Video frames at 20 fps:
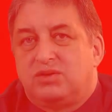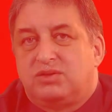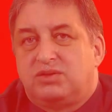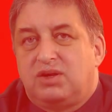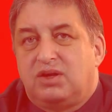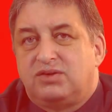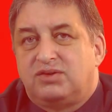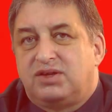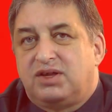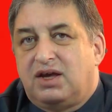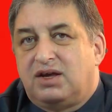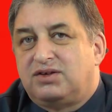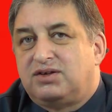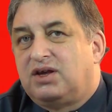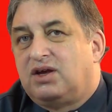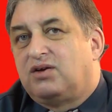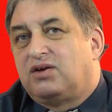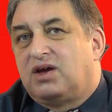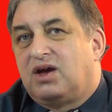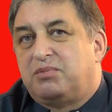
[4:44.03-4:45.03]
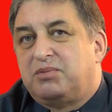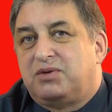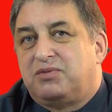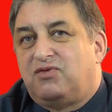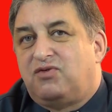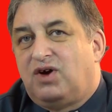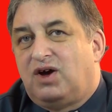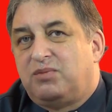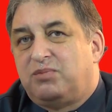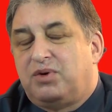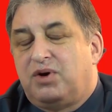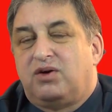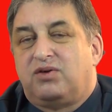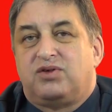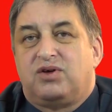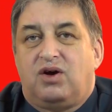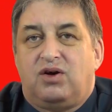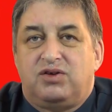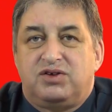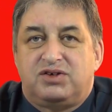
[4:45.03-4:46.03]
Does the S E O company provide
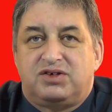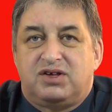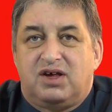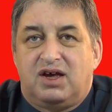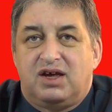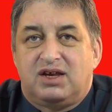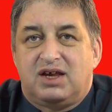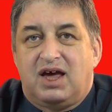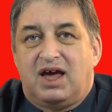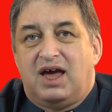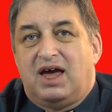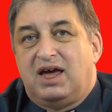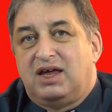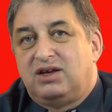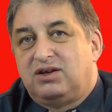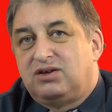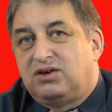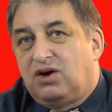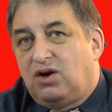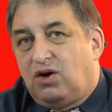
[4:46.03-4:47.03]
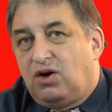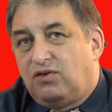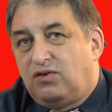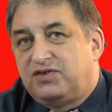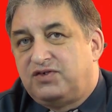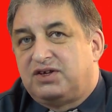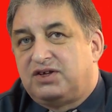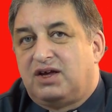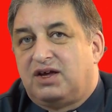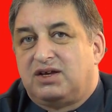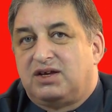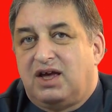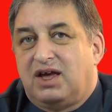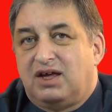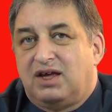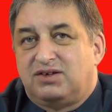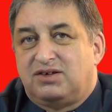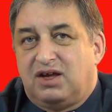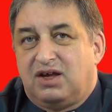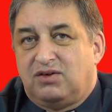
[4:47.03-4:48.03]
both on-site and off-site
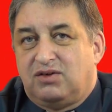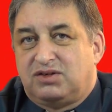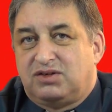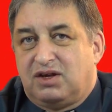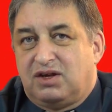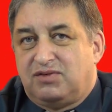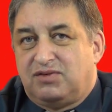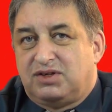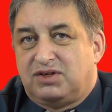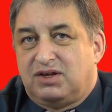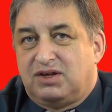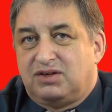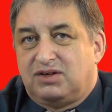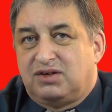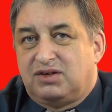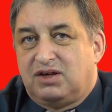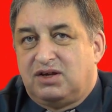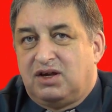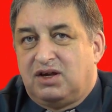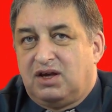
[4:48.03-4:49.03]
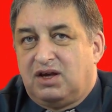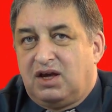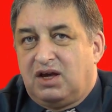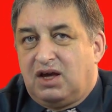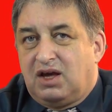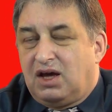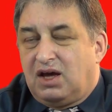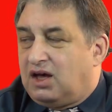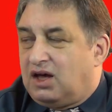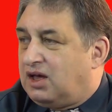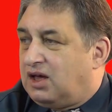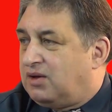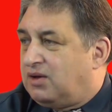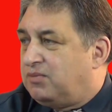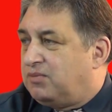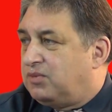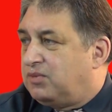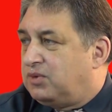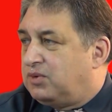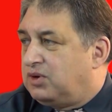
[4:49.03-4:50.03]
S E O services?
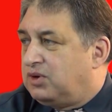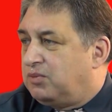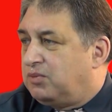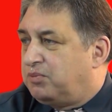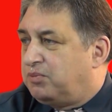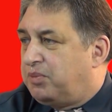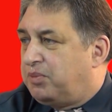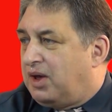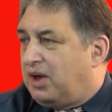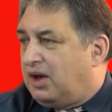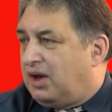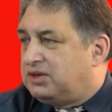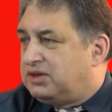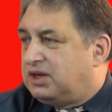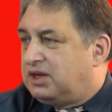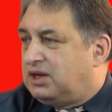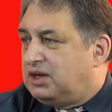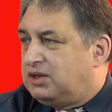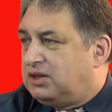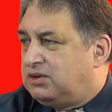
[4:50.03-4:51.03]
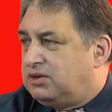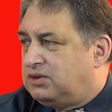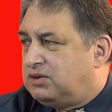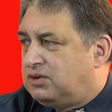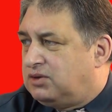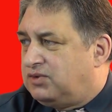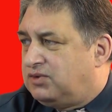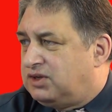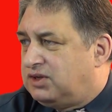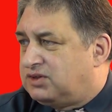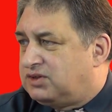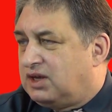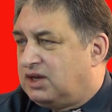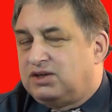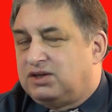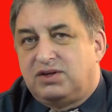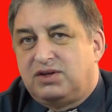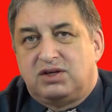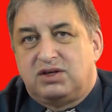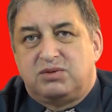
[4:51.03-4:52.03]
Um, but ideally, these
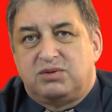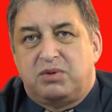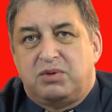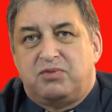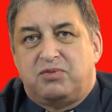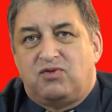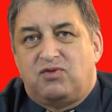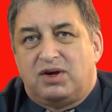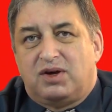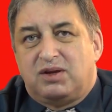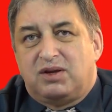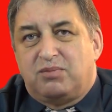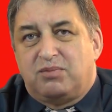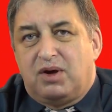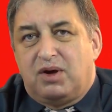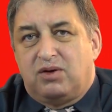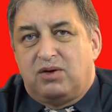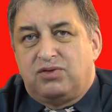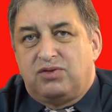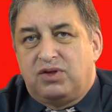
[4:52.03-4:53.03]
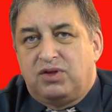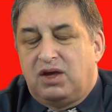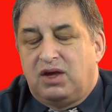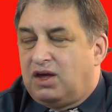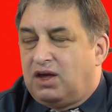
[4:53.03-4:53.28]
days, they should be providing both.